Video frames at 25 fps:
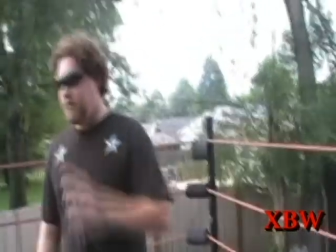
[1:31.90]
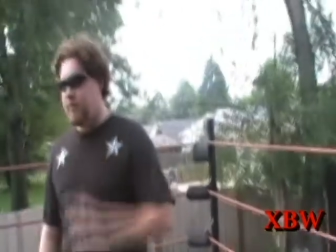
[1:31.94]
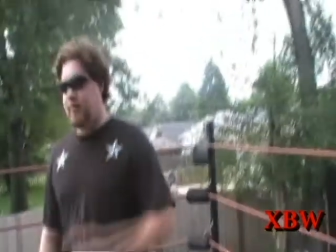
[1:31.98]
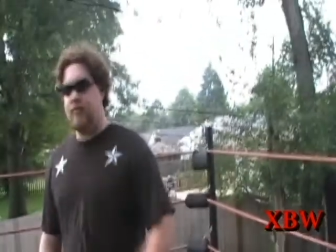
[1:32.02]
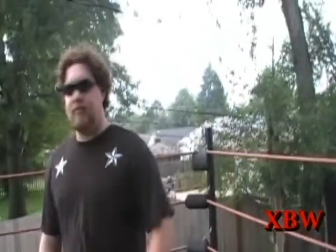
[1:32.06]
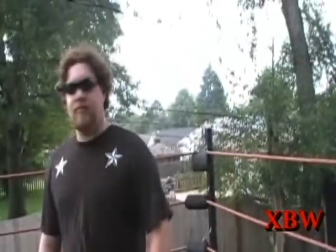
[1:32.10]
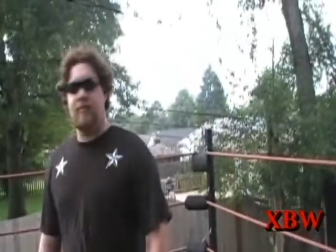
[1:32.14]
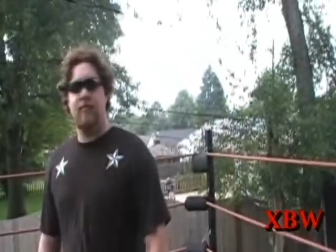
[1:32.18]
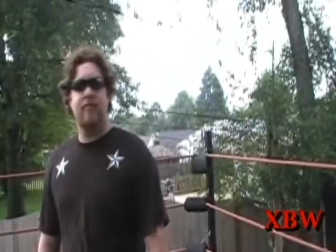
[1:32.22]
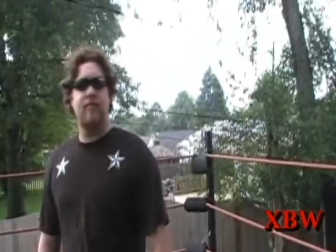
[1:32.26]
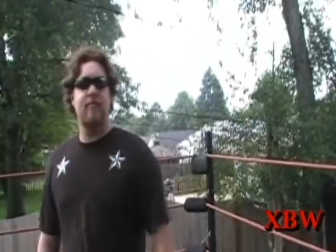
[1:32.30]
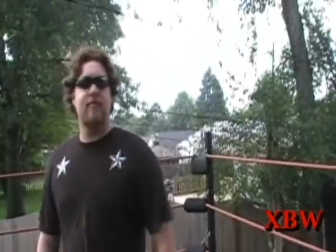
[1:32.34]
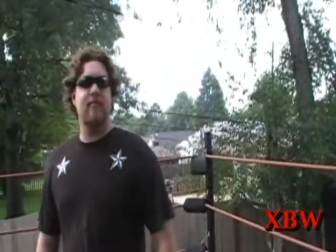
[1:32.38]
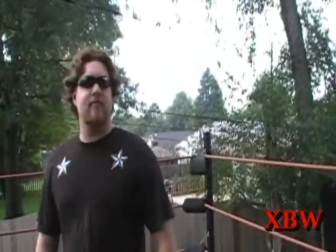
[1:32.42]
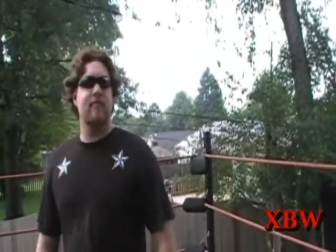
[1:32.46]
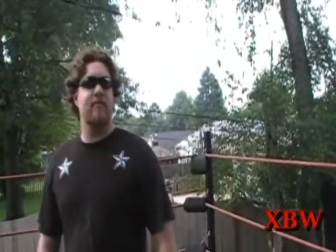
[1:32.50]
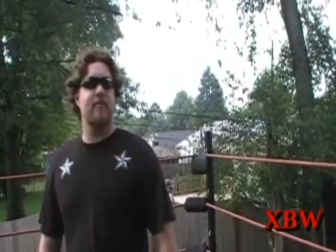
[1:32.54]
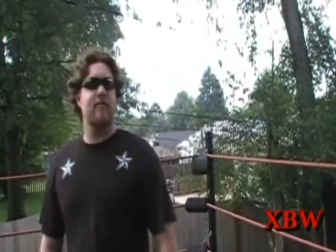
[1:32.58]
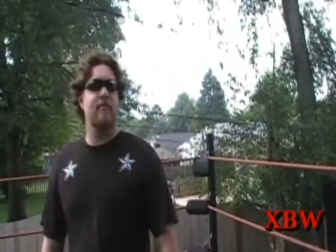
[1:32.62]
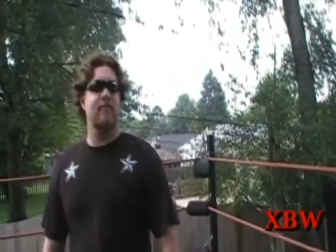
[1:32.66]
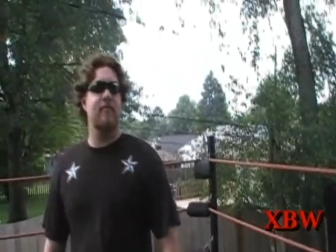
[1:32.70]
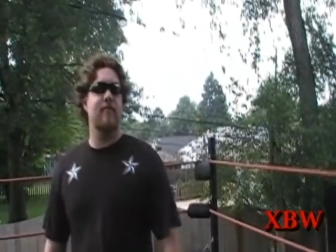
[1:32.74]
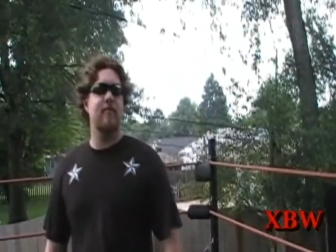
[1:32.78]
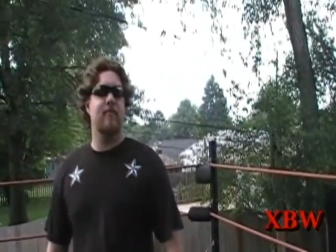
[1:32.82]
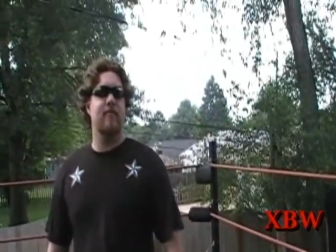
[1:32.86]
You got any?
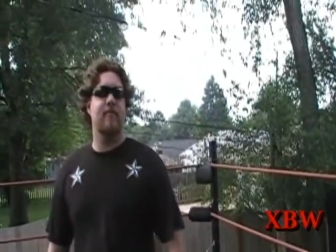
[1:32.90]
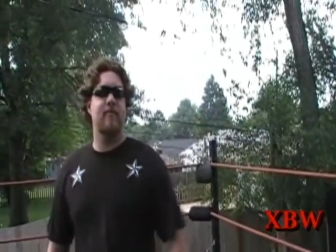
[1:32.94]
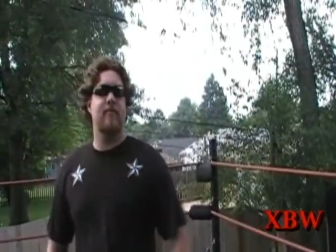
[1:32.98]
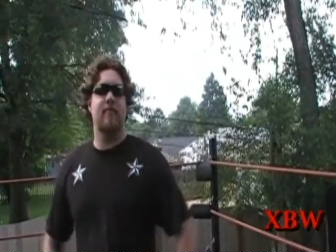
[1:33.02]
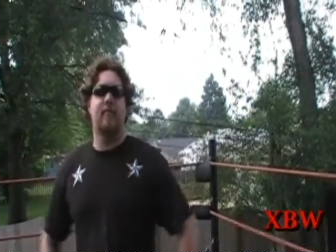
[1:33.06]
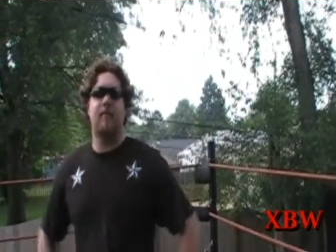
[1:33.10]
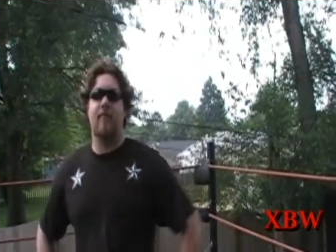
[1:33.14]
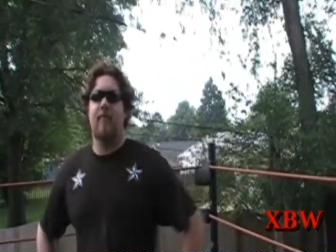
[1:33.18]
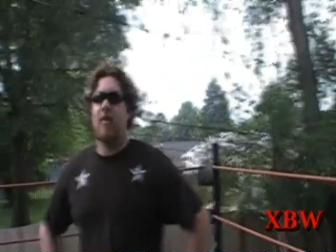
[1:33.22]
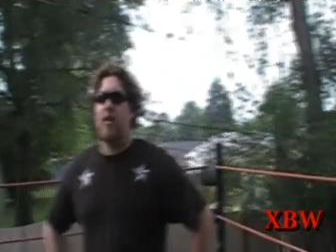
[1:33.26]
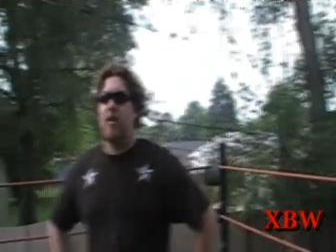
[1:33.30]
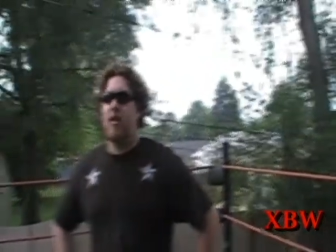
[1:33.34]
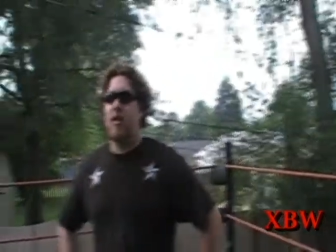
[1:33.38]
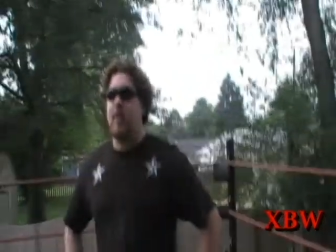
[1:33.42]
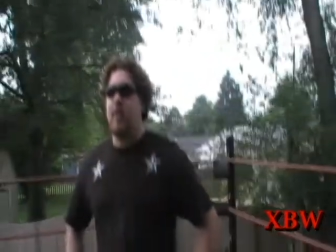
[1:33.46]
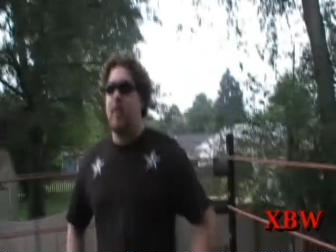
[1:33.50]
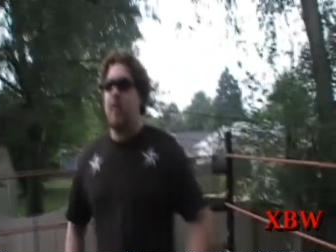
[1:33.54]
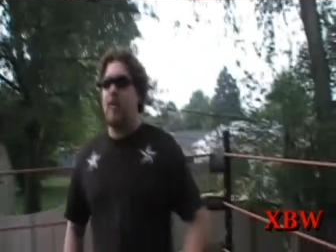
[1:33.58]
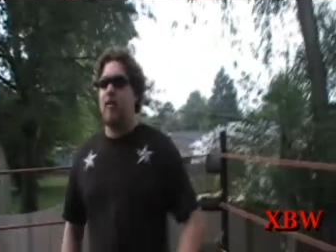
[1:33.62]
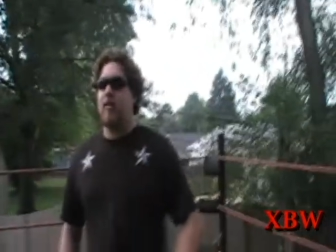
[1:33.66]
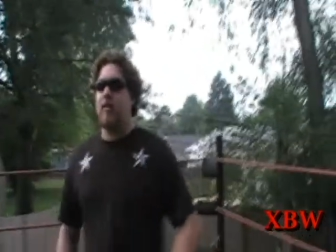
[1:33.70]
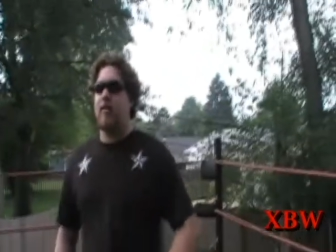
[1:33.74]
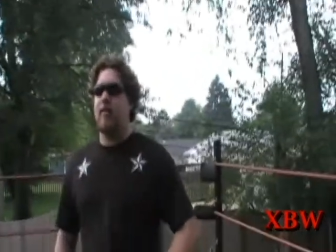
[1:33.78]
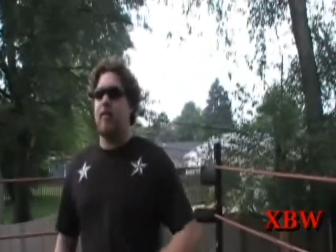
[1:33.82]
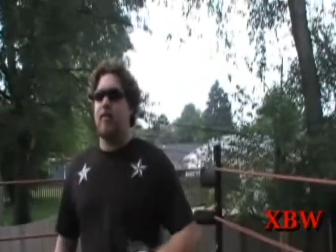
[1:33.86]
We want
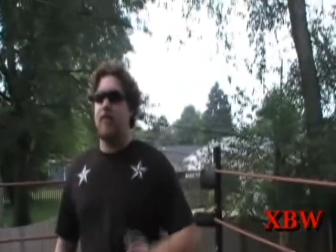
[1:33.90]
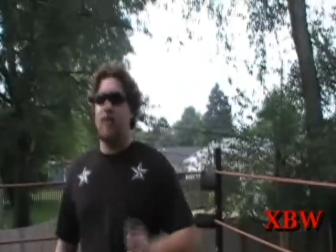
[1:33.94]
weed.